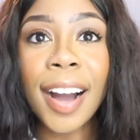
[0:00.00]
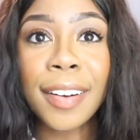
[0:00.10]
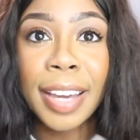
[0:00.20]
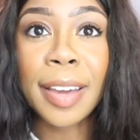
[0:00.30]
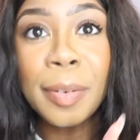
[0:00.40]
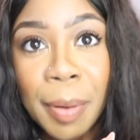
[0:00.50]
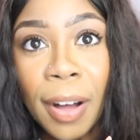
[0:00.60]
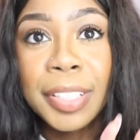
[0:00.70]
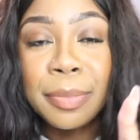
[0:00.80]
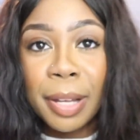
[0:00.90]
Okay,
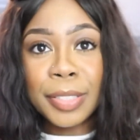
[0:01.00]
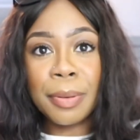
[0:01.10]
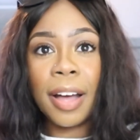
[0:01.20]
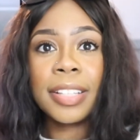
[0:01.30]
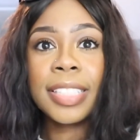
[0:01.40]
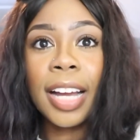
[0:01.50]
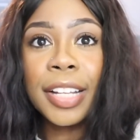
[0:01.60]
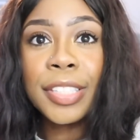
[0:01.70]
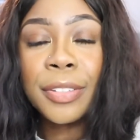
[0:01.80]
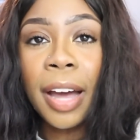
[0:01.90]
pause, pause, pause. I
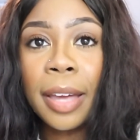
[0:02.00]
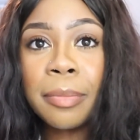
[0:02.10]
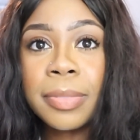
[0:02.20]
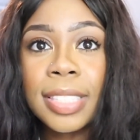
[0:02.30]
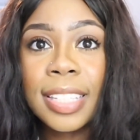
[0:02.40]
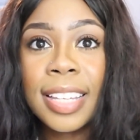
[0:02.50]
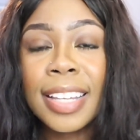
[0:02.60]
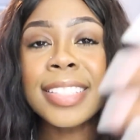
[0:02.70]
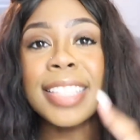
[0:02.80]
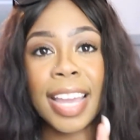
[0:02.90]
got too hyped.
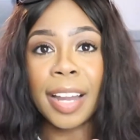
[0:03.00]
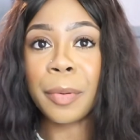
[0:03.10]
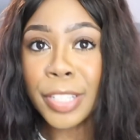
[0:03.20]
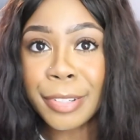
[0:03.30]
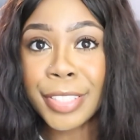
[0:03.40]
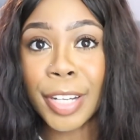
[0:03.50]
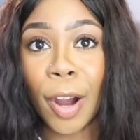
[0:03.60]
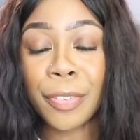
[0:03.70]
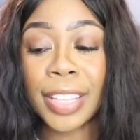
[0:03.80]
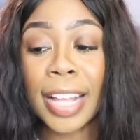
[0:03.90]
Dang, I wish I was in the
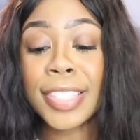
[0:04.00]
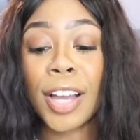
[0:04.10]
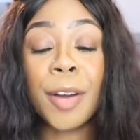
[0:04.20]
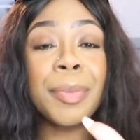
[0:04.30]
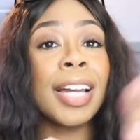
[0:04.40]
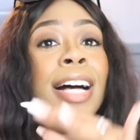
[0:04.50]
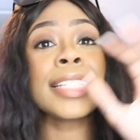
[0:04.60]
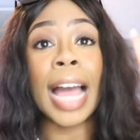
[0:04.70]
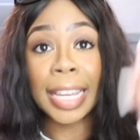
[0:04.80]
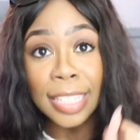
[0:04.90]
car for that song
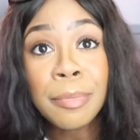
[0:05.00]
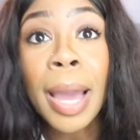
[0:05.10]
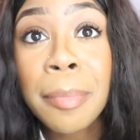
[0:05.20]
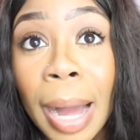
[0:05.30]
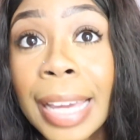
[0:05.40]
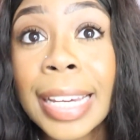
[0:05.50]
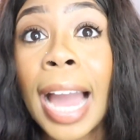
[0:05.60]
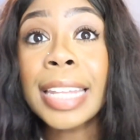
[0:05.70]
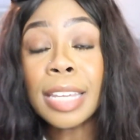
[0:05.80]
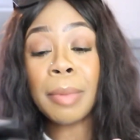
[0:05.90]
because I need my mic.
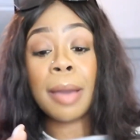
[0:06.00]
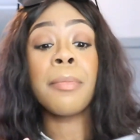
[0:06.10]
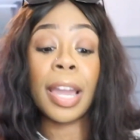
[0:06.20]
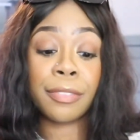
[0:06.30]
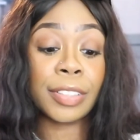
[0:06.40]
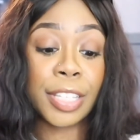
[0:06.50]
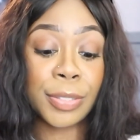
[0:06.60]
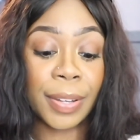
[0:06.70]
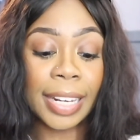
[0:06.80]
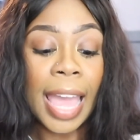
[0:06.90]
I need my mic for
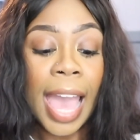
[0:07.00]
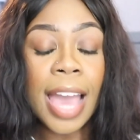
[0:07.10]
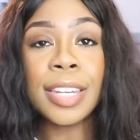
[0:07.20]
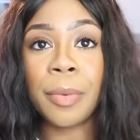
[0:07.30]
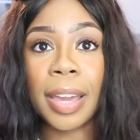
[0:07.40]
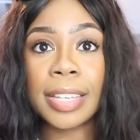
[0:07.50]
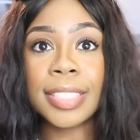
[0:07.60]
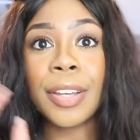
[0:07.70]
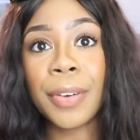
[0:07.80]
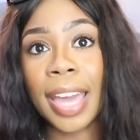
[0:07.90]
this one.
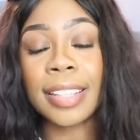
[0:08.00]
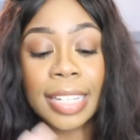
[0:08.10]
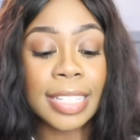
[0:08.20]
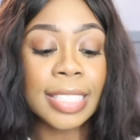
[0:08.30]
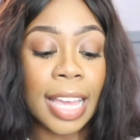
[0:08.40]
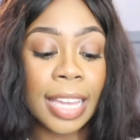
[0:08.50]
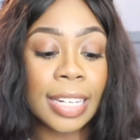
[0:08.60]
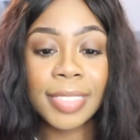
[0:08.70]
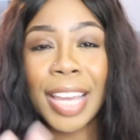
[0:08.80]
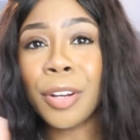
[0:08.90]
Anyways, okay, like I
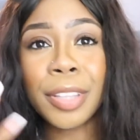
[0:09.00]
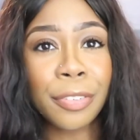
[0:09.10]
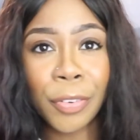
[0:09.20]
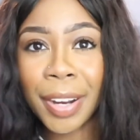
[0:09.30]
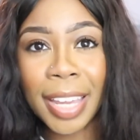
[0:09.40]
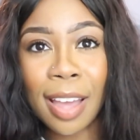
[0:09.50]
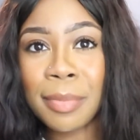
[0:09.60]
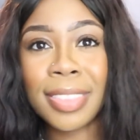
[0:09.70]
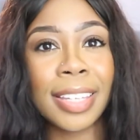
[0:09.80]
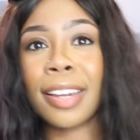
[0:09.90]
said, I know Therefore I
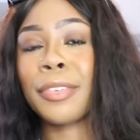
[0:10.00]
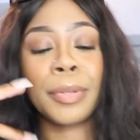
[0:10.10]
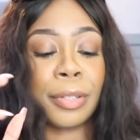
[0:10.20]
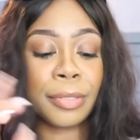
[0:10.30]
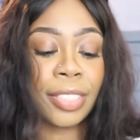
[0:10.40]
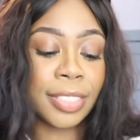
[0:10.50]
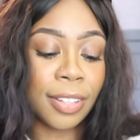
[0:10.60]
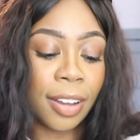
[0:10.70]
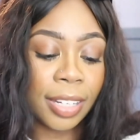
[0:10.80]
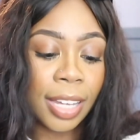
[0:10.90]
Am. I think everyone knows this
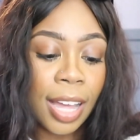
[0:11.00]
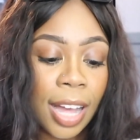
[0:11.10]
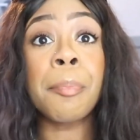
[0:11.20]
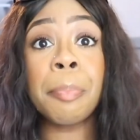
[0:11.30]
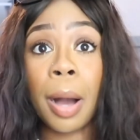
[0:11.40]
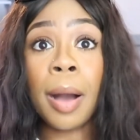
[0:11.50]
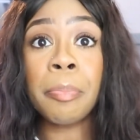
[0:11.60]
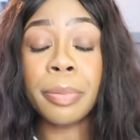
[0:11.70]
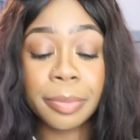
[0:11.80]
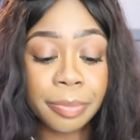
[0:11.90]
song. Bop.